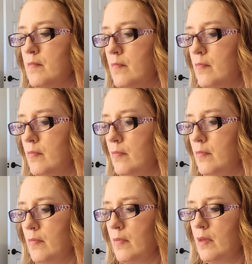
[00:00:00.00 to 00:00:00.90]

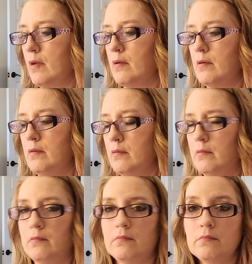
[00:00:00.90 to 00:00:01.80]
(no one is talking)